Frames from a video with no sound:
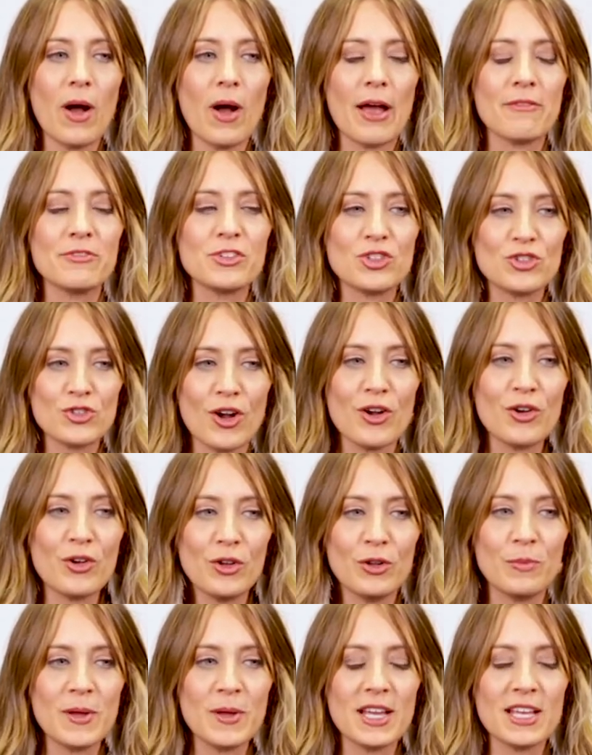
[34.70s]
I've
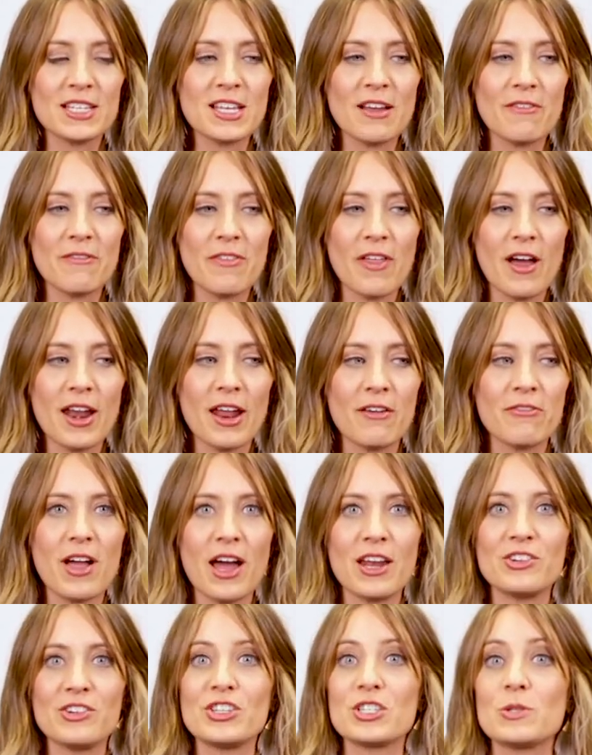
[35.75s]
struggled because I've thought I've
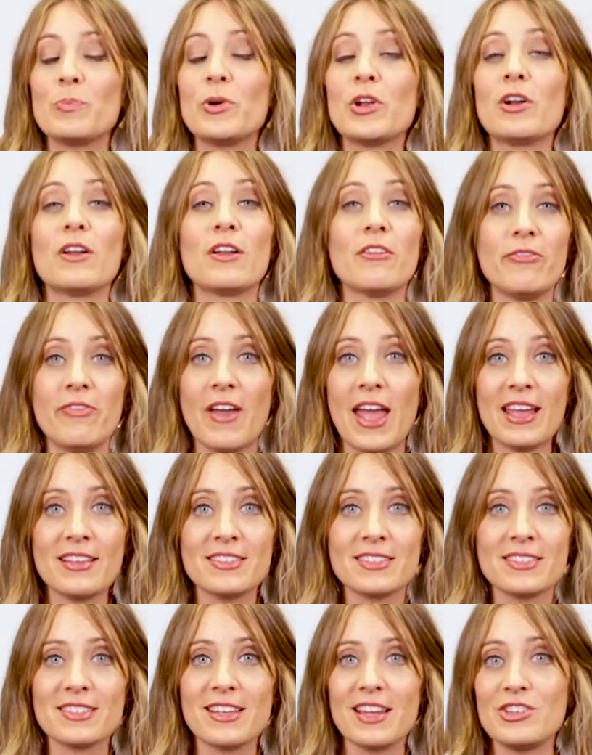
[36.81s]
got to just put on a
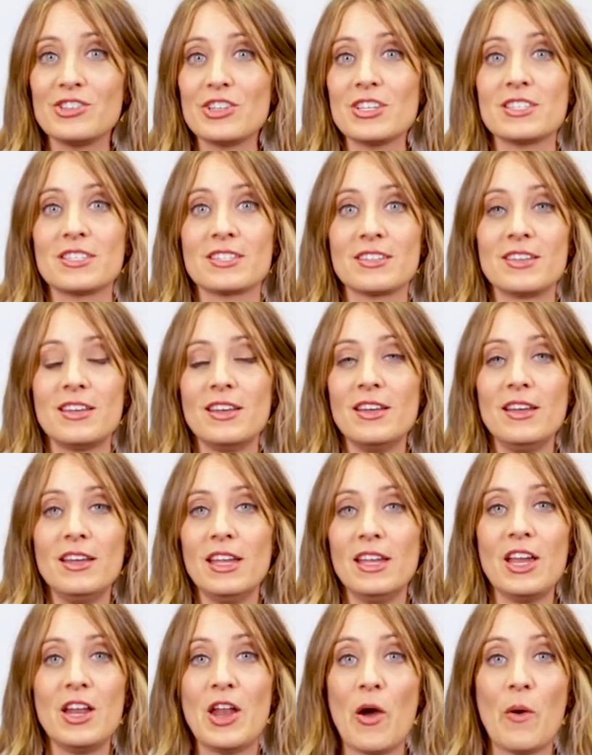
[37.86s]
face and just,
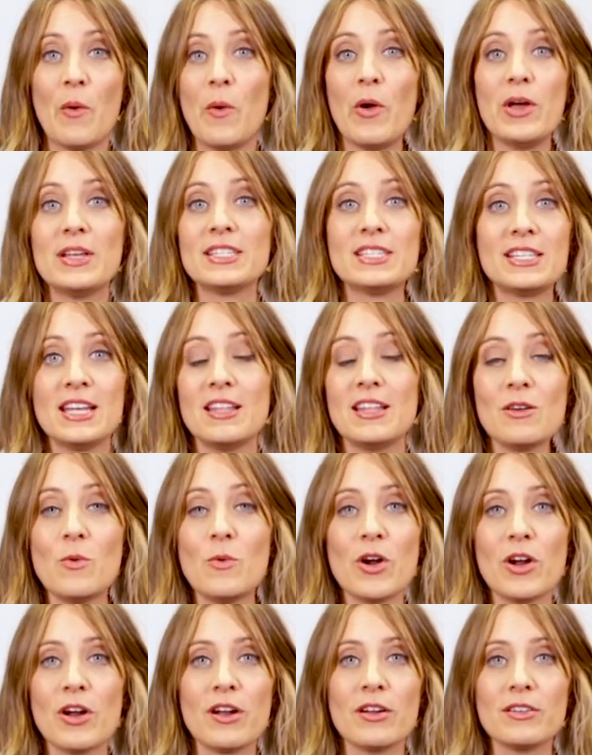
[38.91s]
you know, sing the
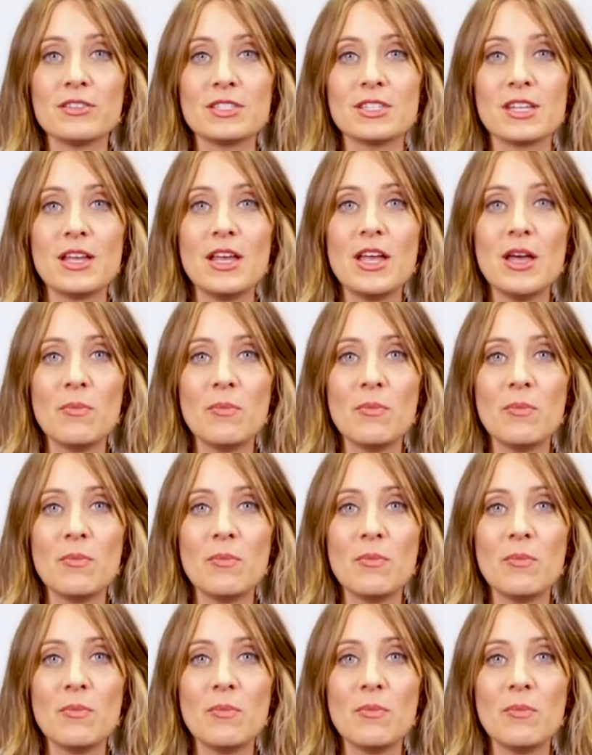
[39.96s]
words.